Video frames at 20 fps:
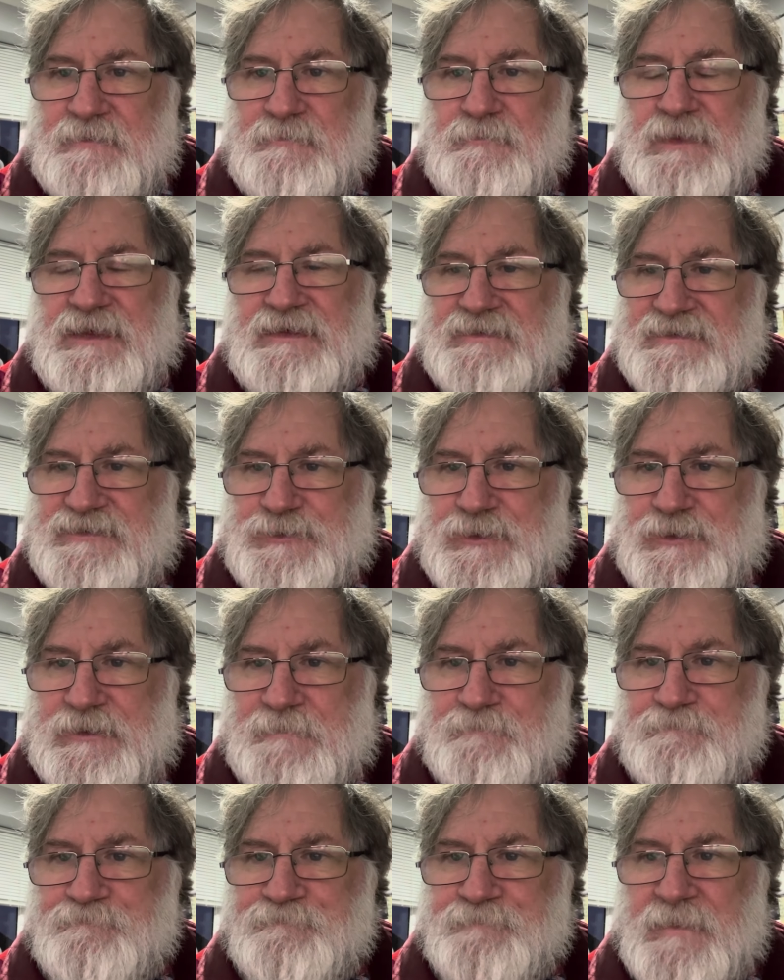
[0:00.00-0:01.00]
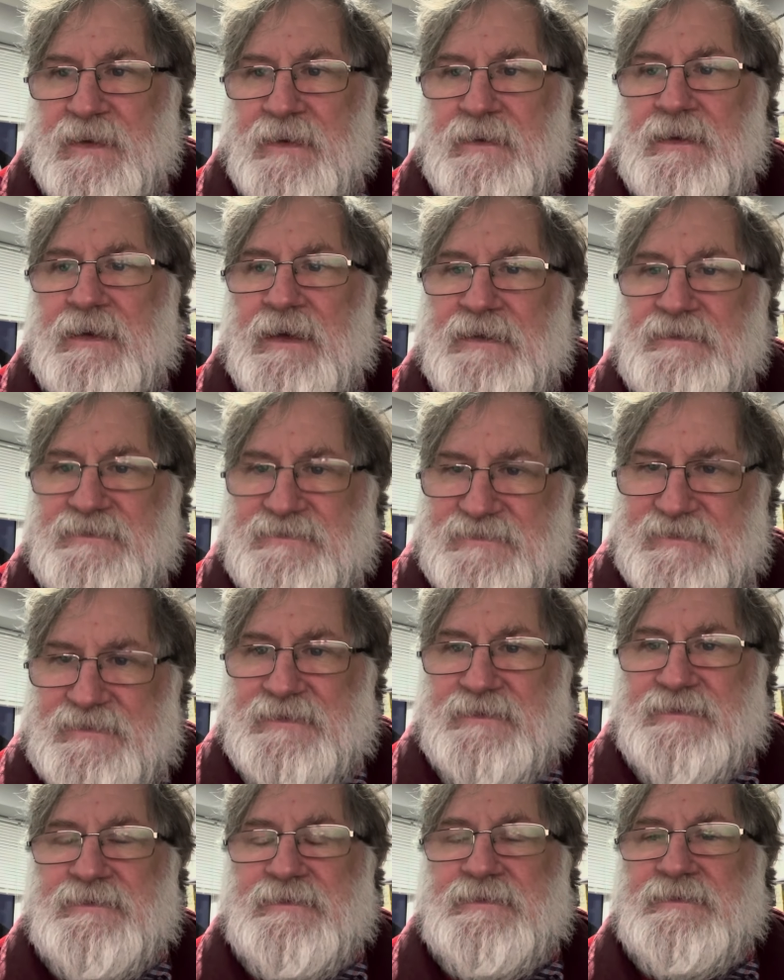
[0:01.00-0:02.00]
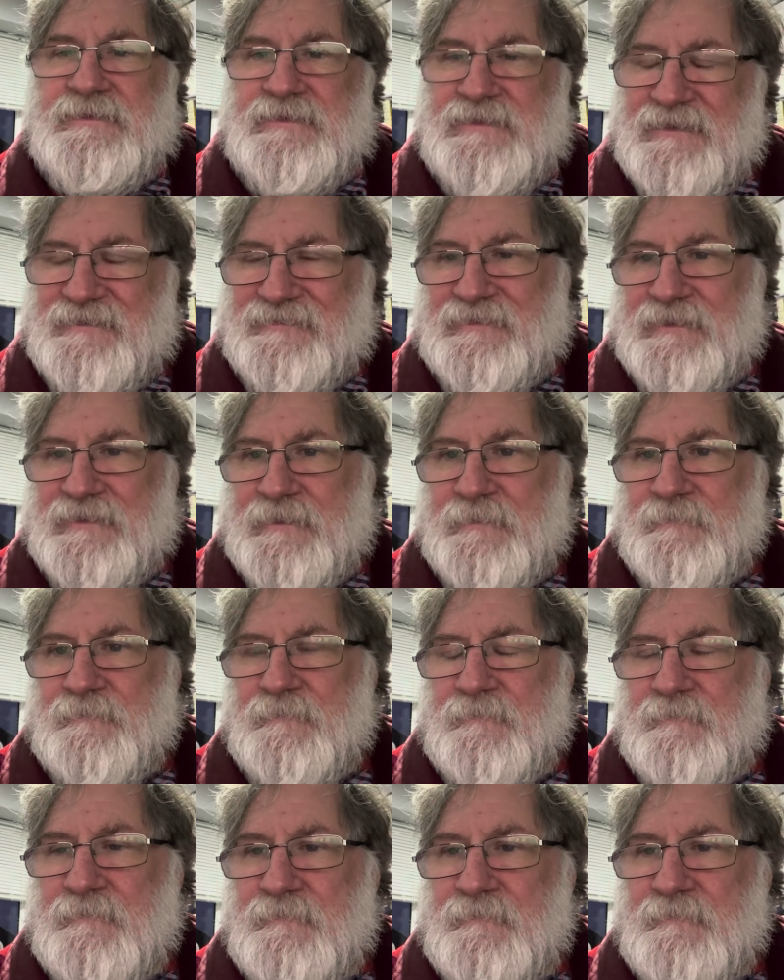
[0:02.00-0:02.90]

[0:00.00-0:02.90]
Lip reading: ministry and did nothing.